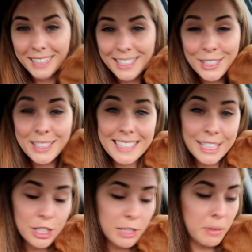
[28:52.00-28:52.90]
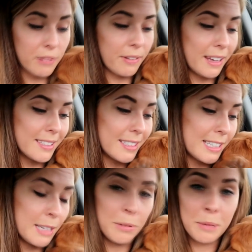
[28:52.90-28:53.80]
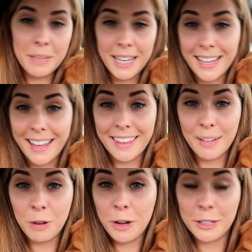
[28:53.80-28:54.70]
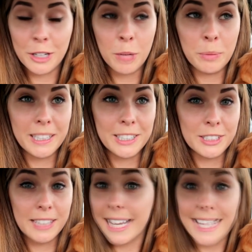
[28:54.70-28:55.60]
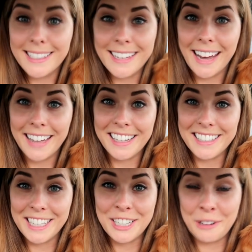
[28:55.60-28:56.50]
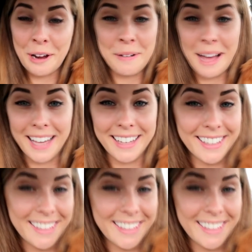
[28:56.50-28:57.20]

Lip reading: He's just literally been fast asleep on me and then woken up and he's just like instant energy straight away.